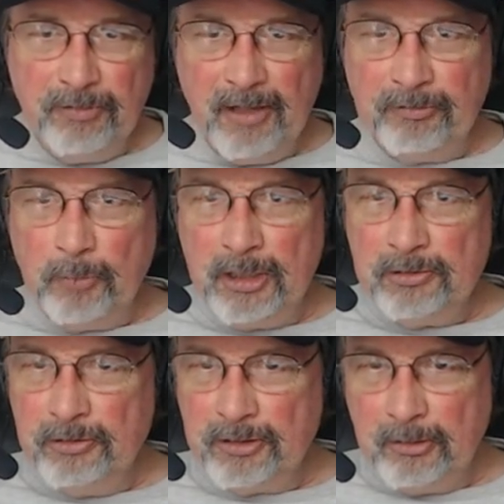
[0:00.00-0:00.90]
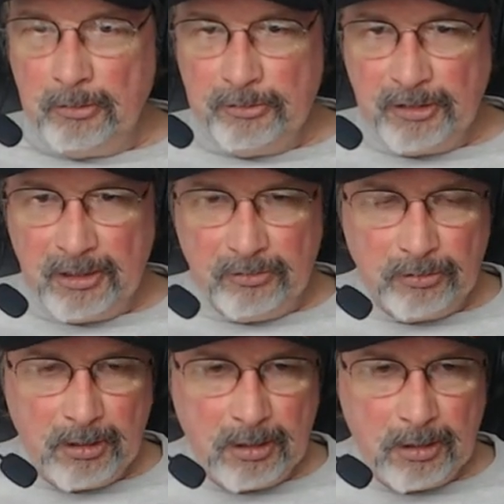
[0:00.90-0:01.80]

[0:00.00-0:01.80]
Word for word: If you have questions, I always ask